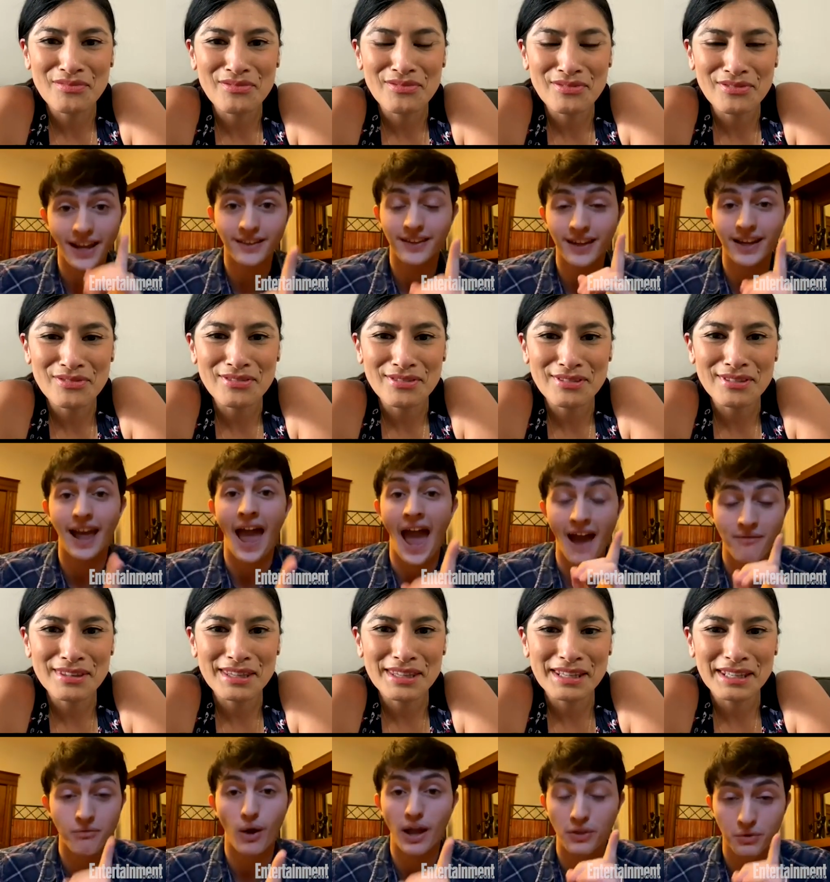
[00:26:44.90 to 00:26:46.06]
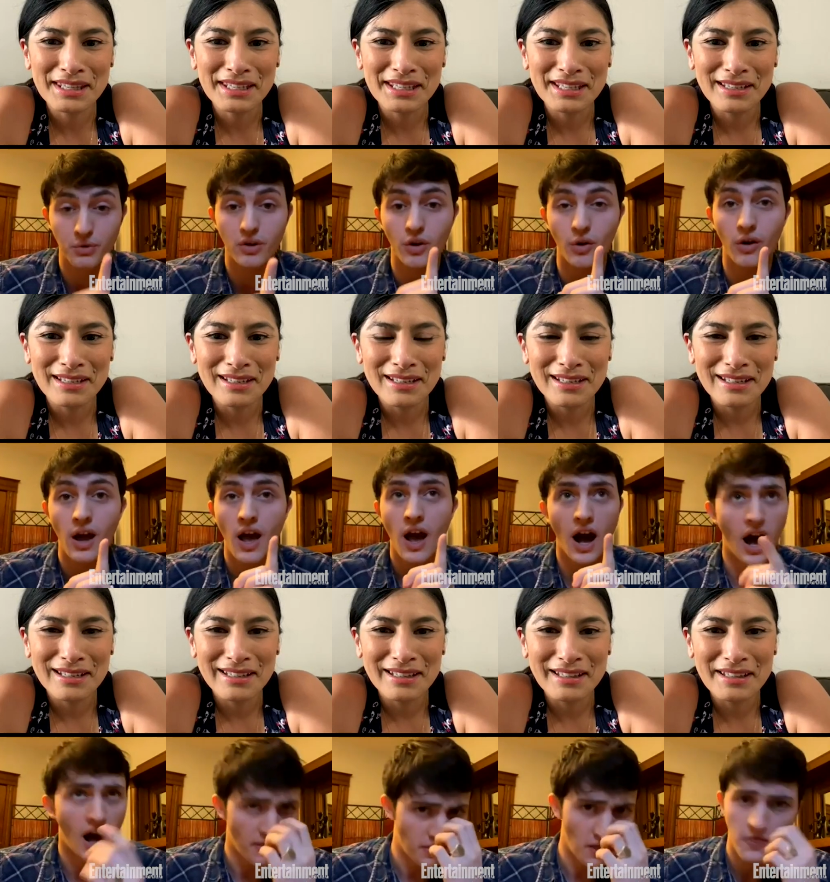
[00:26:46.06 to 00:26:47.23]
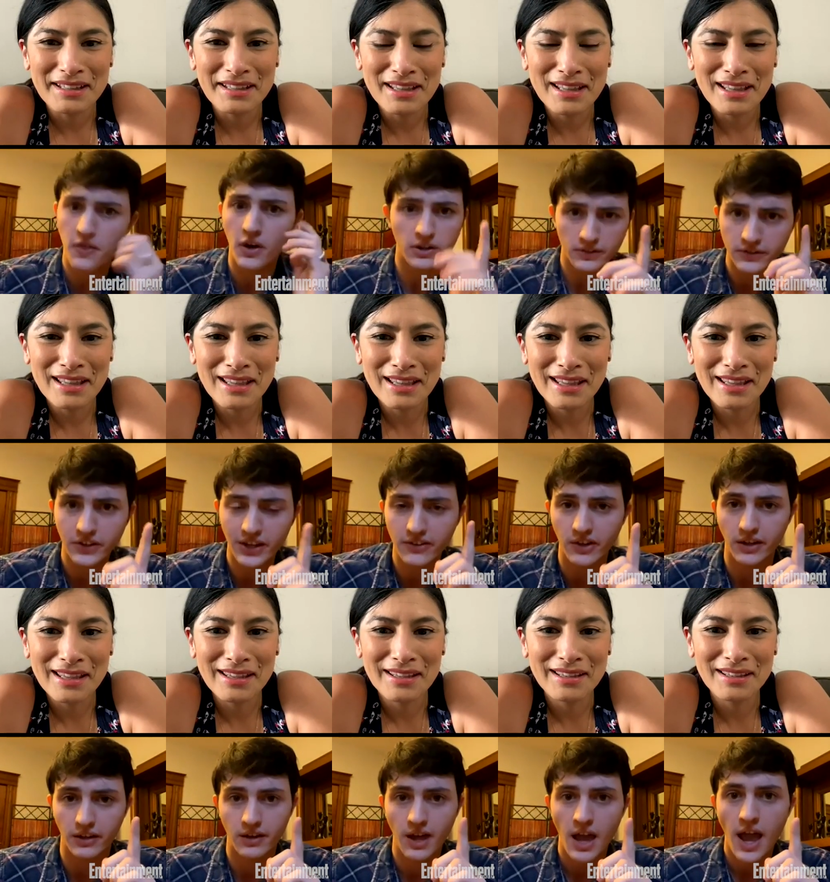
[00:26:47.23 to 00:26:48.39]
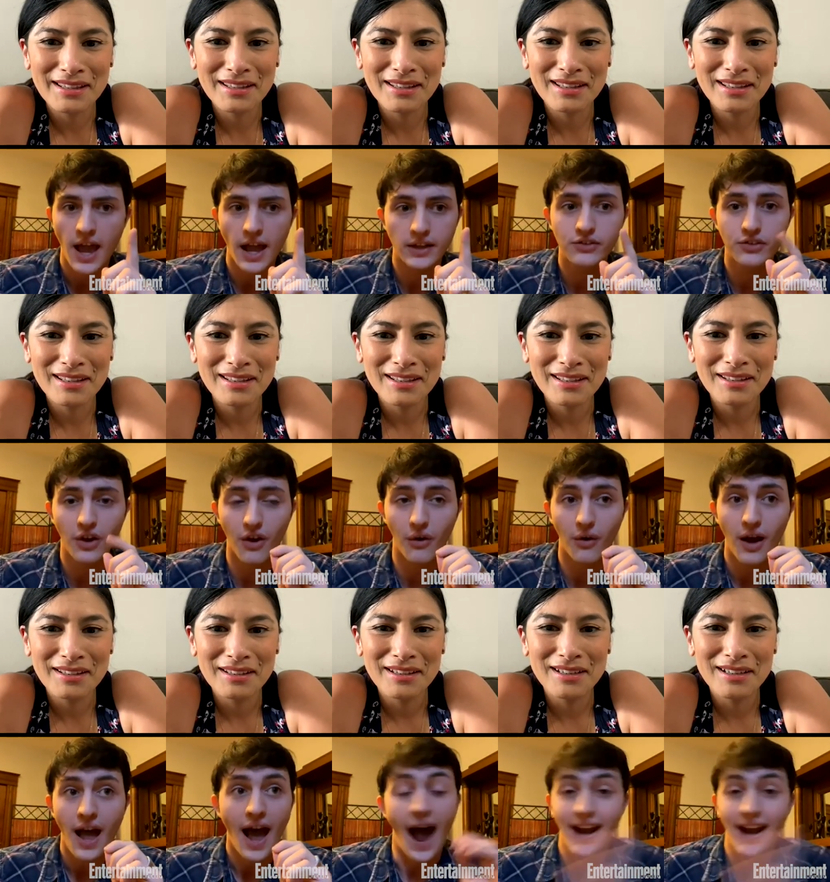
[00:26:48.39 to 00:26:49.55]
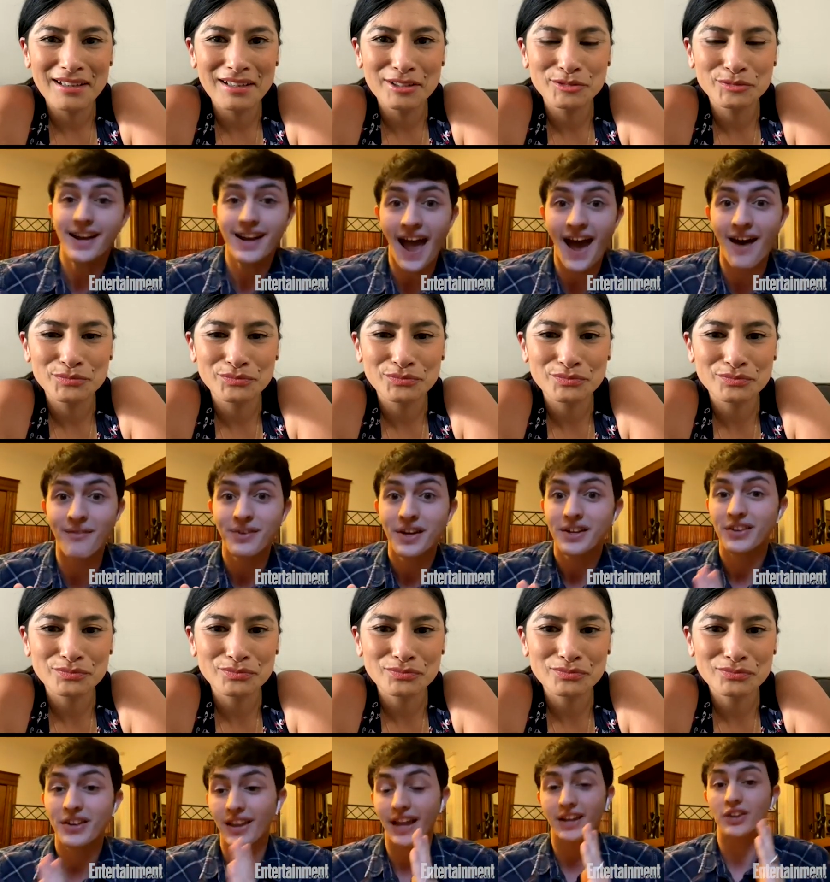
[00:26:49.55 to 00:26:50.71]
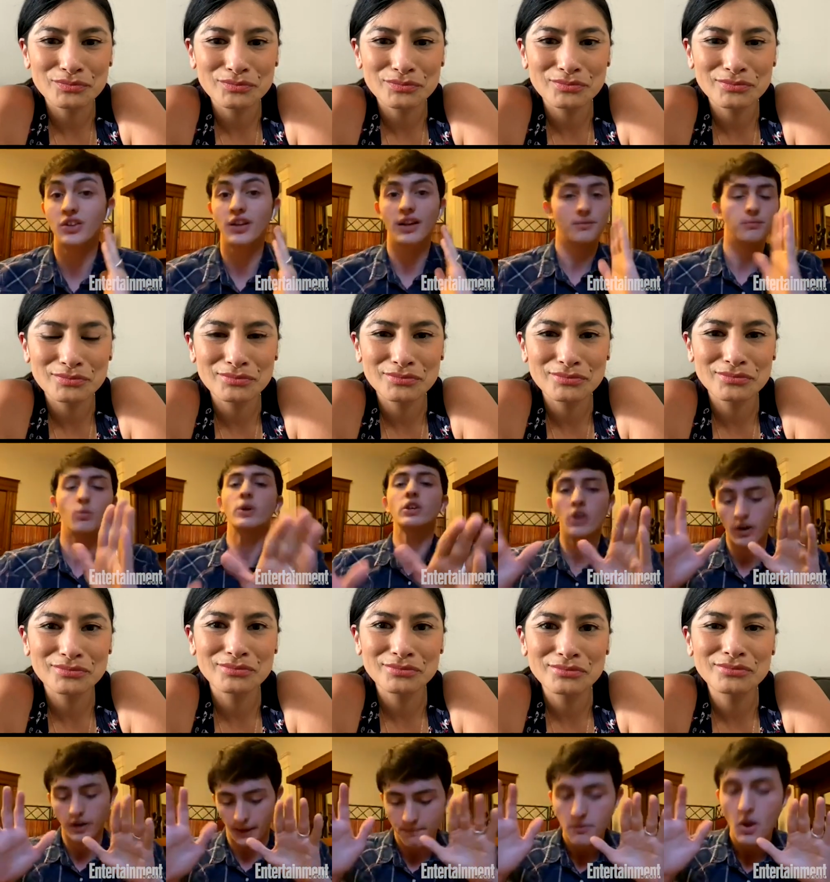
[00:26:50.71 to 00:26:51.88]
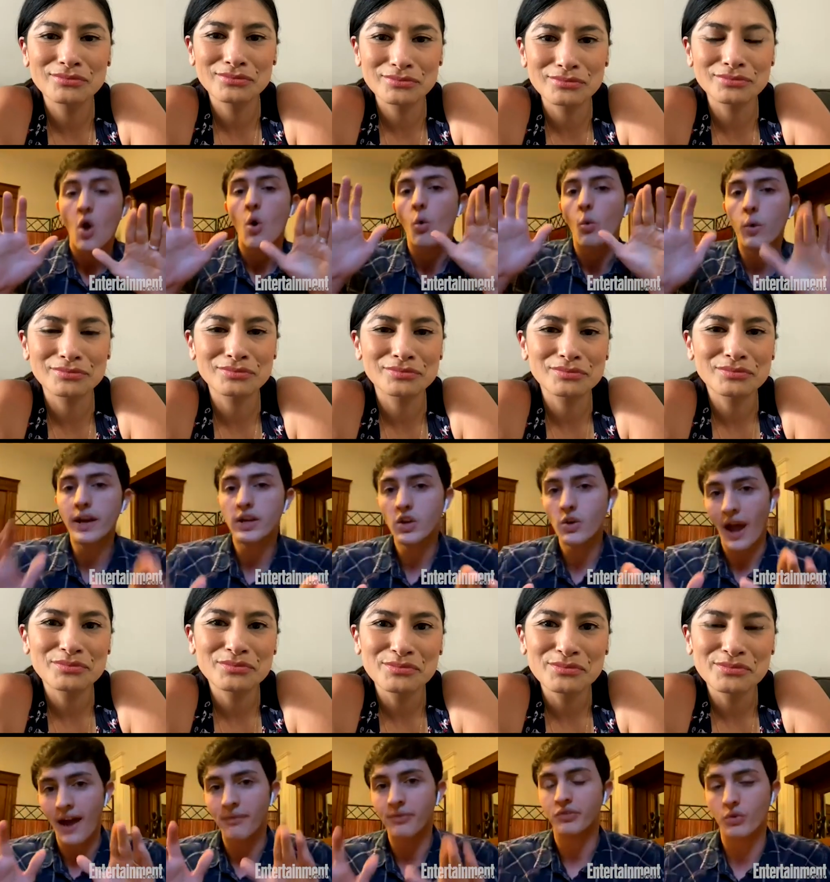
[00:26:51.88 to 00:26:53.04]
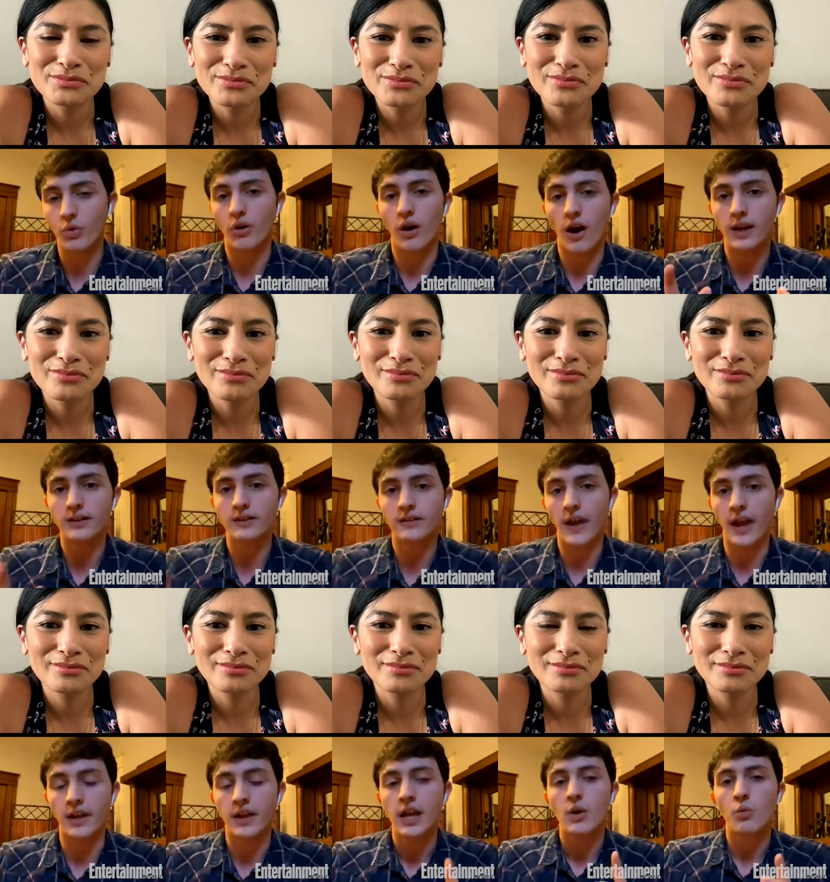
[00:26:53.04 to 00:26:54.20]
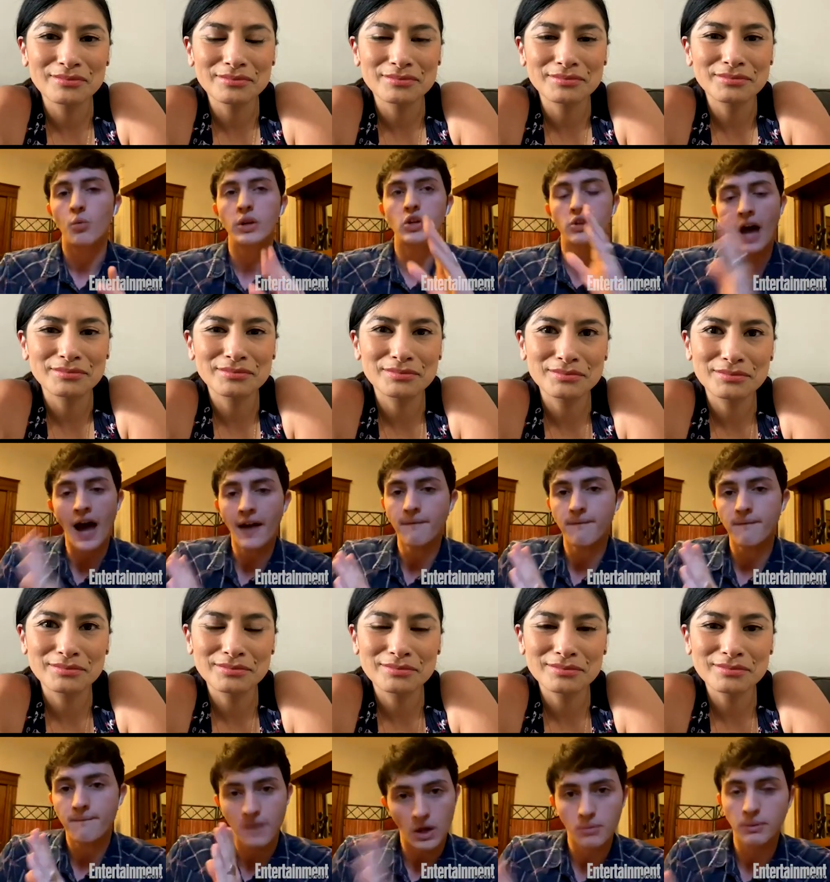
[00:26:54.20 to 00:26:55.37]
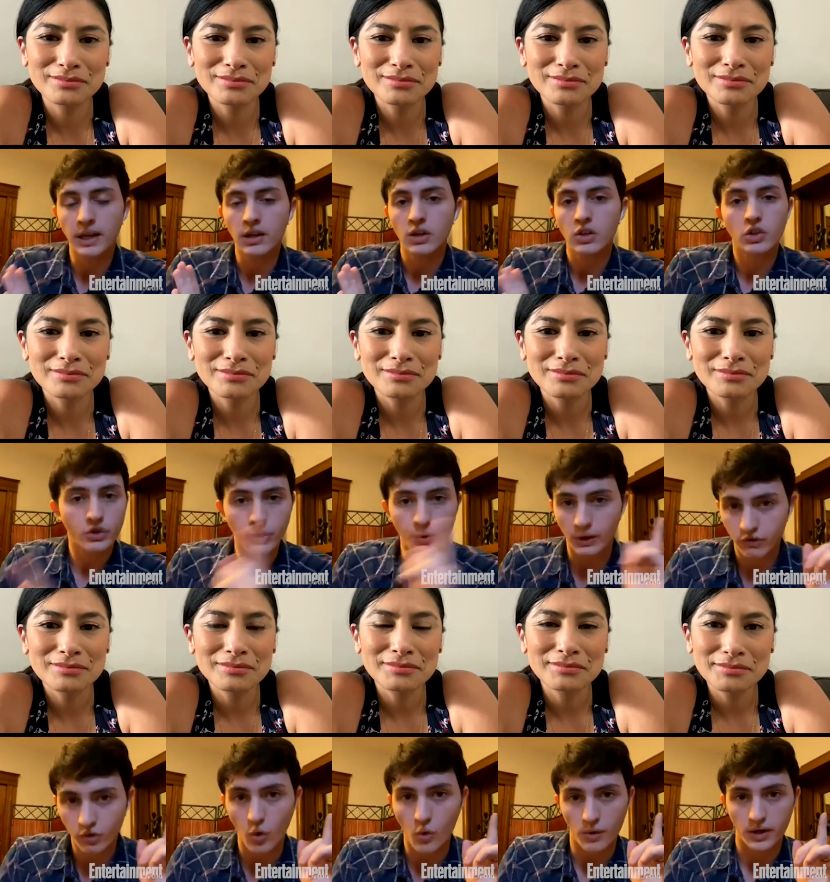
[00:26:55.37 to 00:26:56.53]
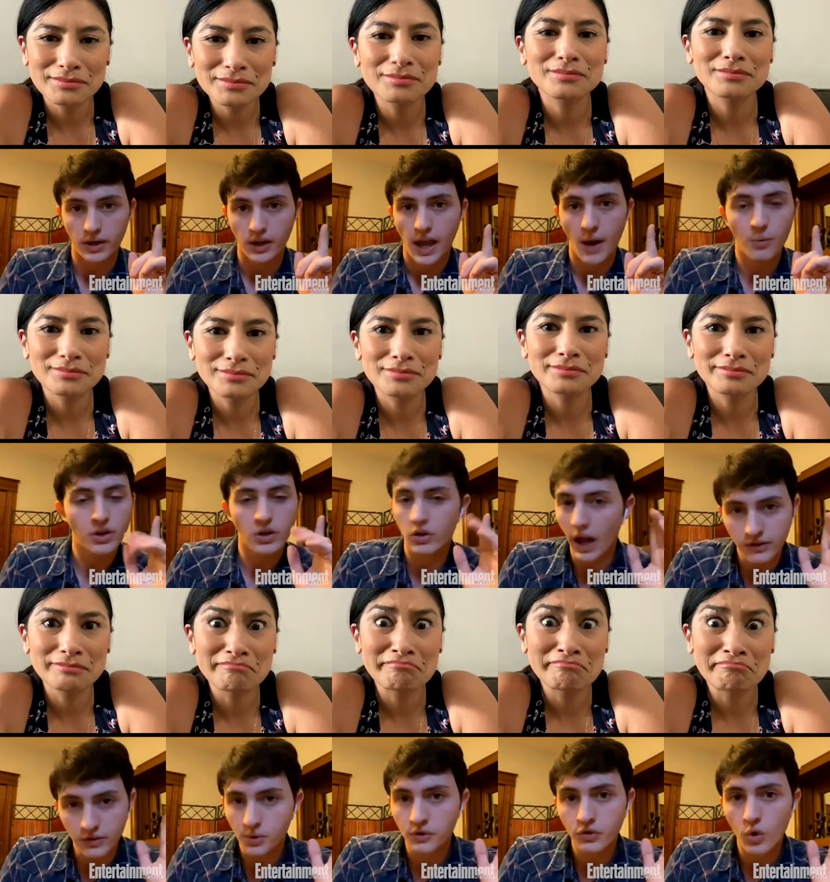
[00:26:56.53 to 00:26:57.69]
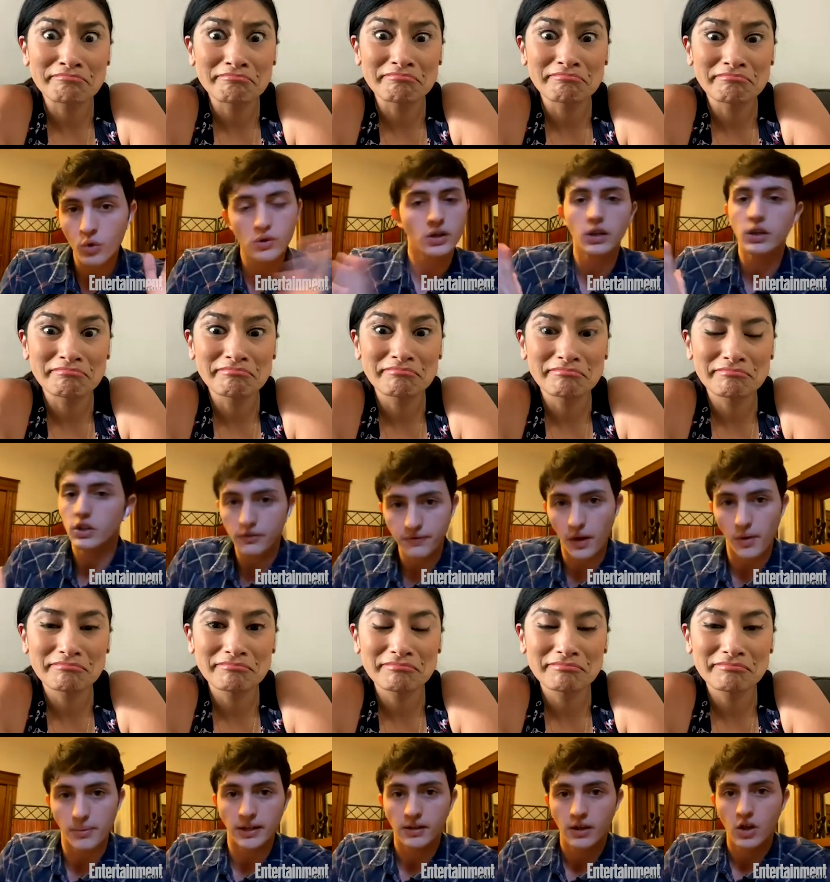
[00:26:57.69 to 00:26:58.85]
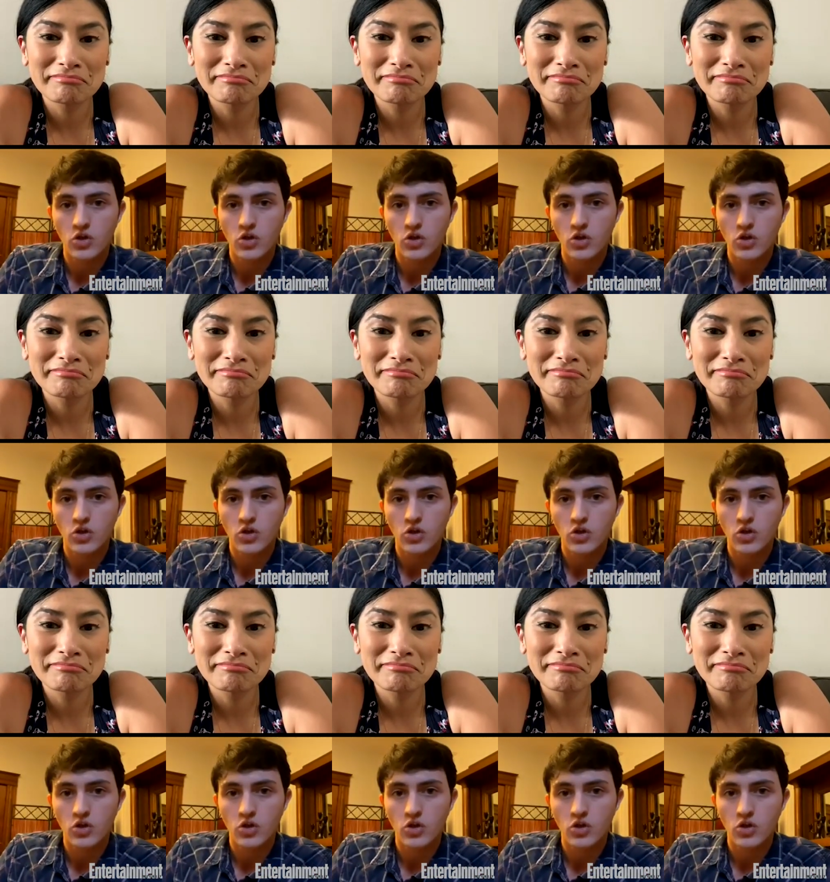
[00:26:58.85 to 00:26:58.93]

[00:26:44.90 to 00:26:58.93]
Speaker 1: 18 halfway through the third season, and so I didn't have to like, when you have school on set, when you're not filming, you're doing schoolwork. And when you're not doing schoolwork, you're filming.